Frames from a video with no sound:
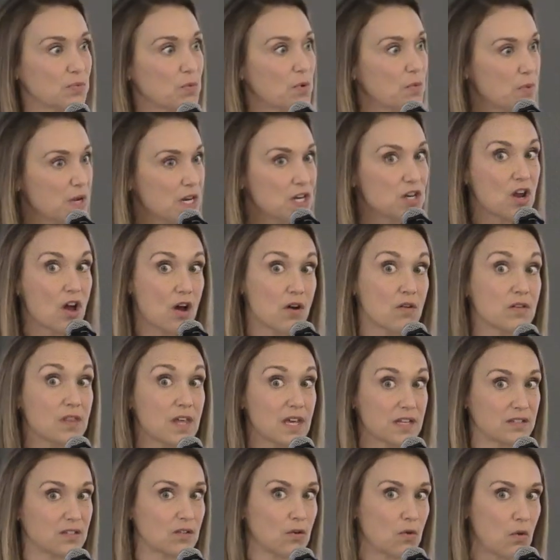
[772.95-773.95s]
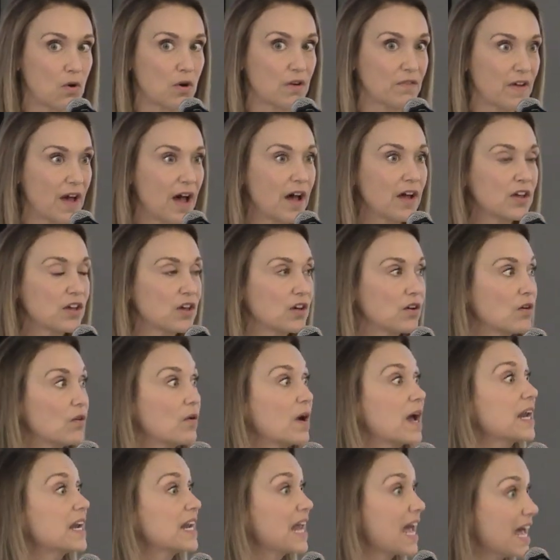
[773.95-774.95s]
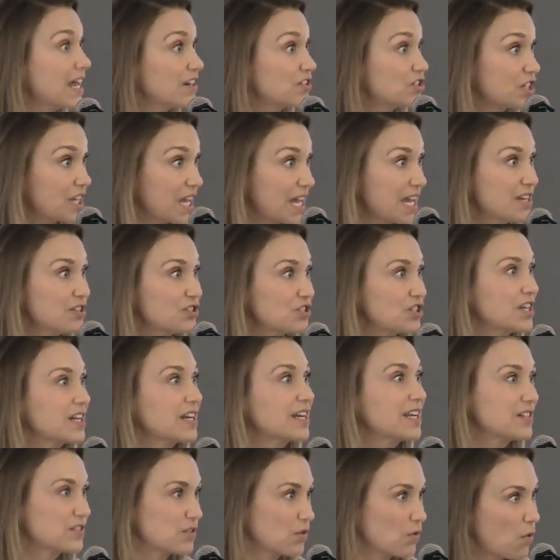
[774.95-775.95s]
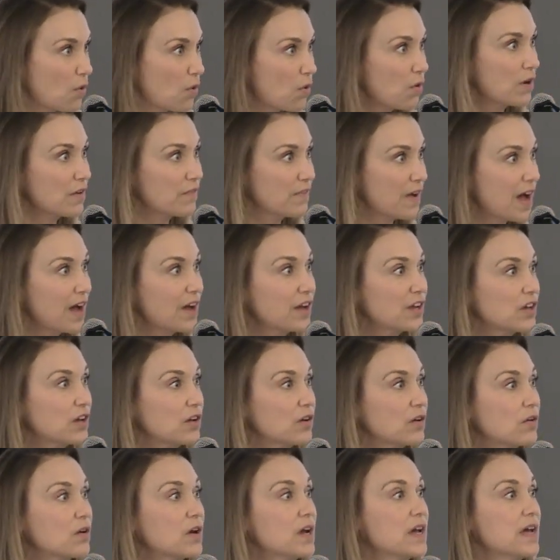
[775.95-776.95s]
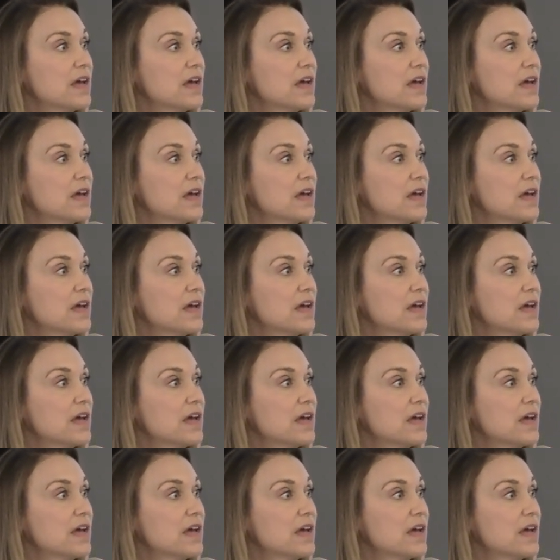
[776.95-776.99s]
when we know that's a core value and education is a core value,